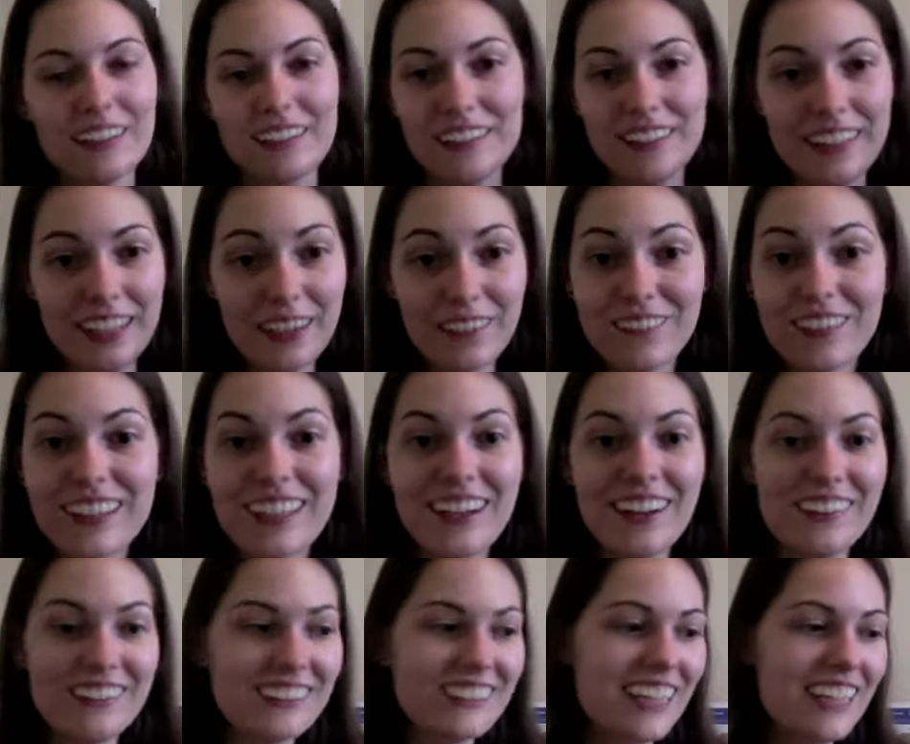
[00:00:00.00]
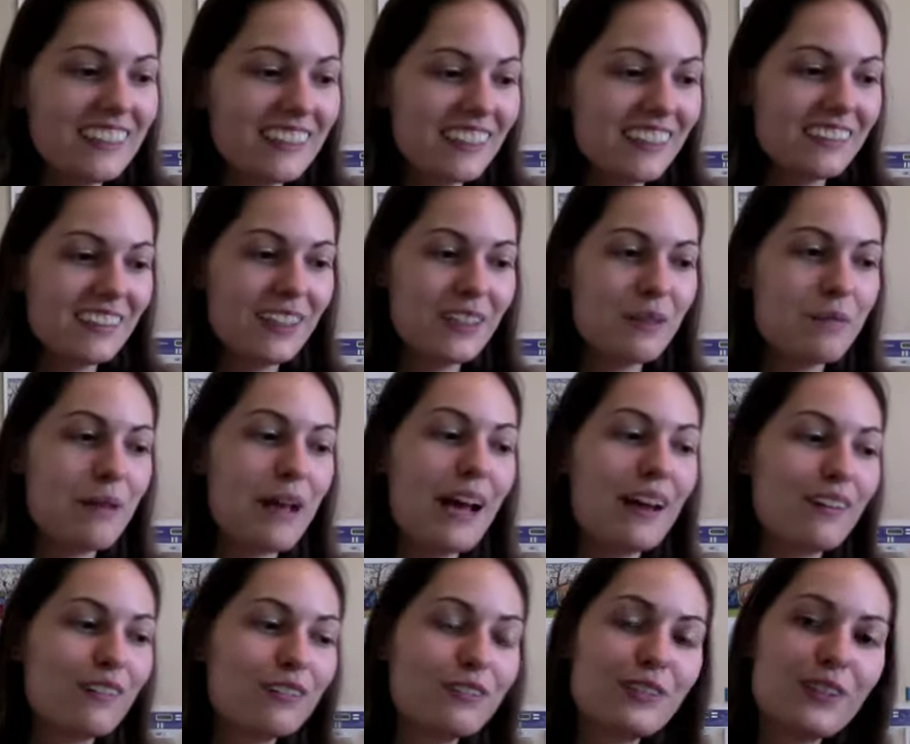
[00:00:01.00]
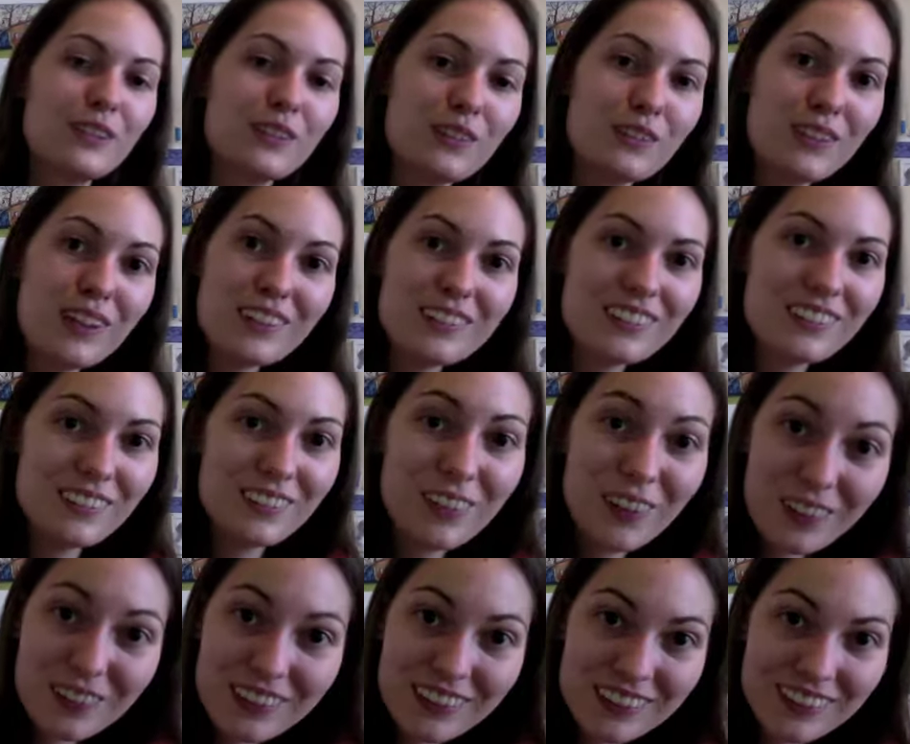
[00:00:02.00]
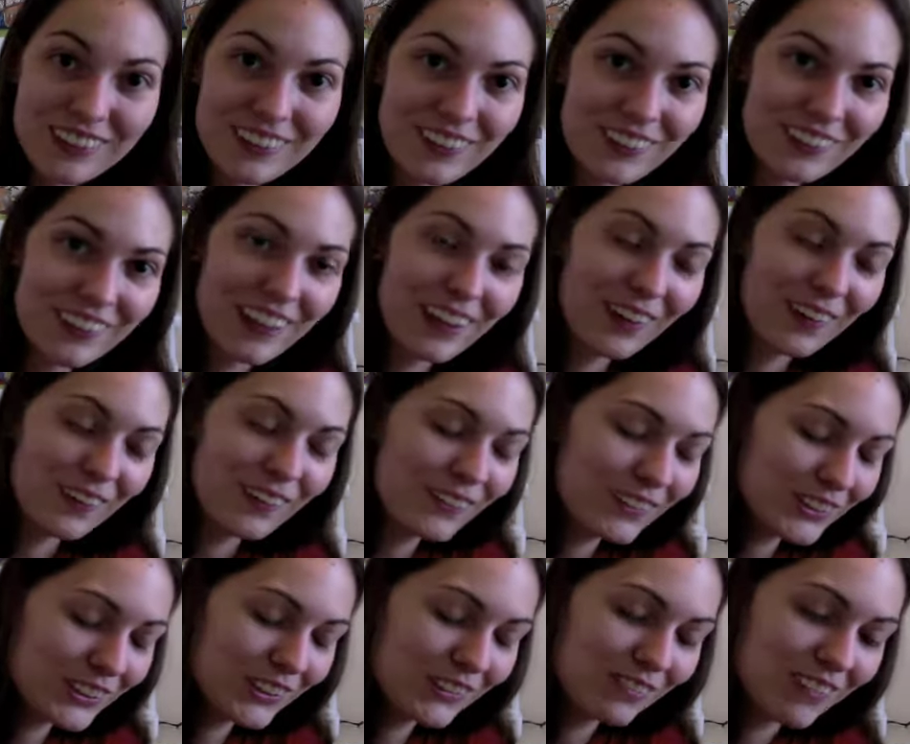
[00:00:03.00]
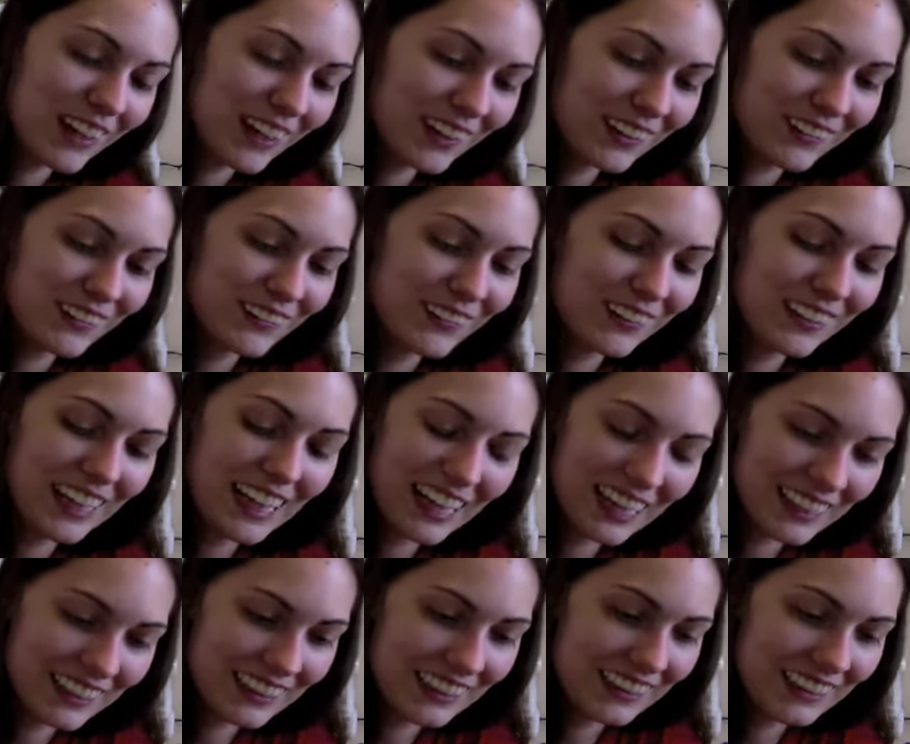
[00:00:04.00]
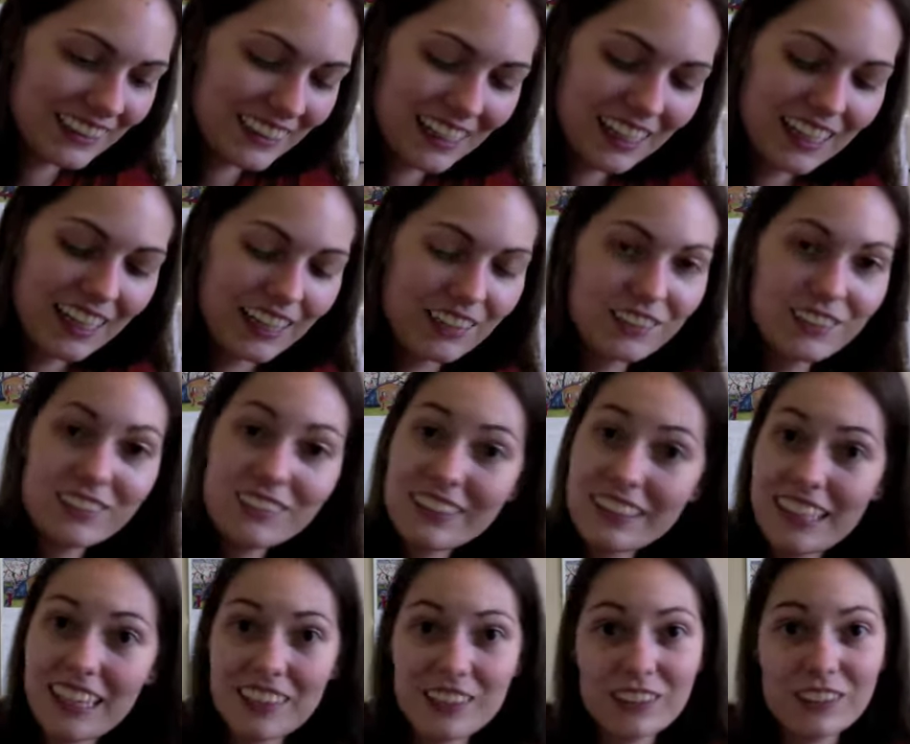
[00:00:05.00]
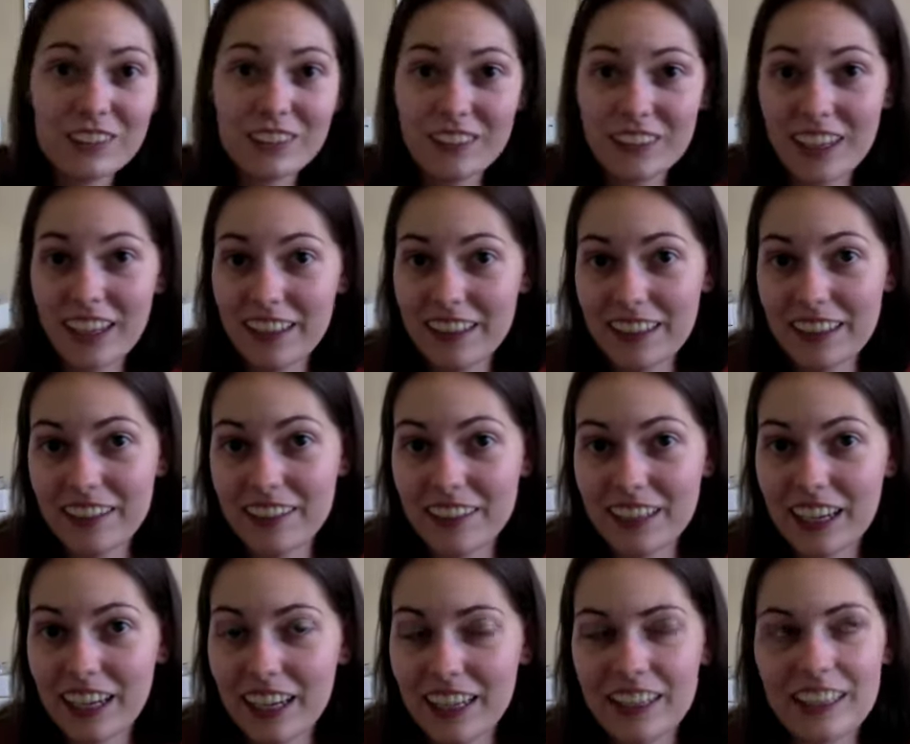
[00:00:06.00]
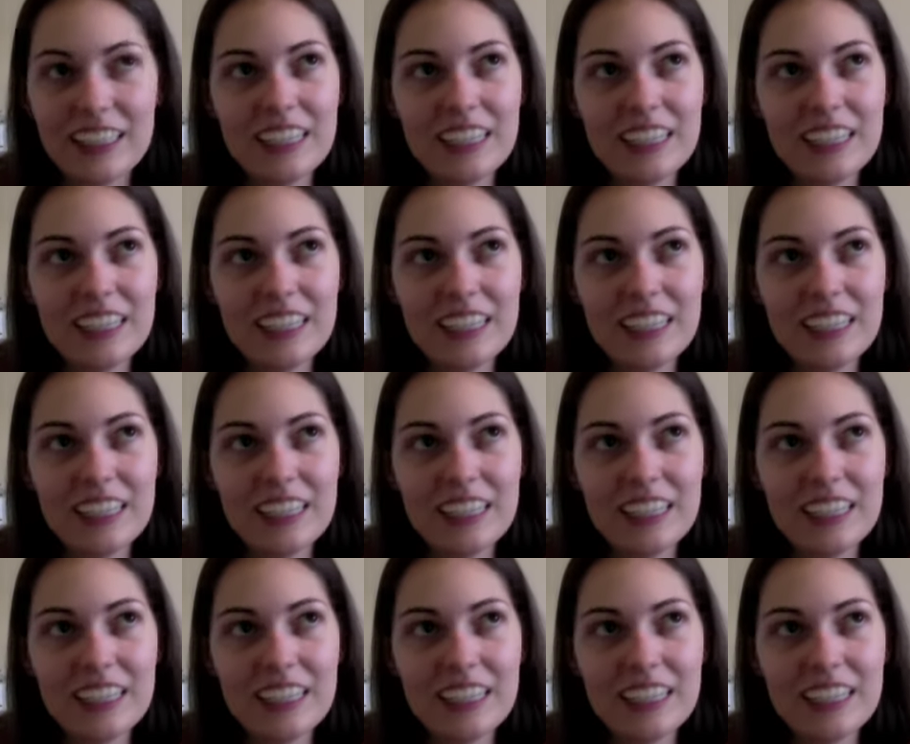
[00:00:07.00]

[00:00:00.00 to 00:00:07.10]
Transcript: there we go. Sasuke's on the battlefield. You'll also notice, though, that Orochimaru, Karin, and Suigetsu are not there yet.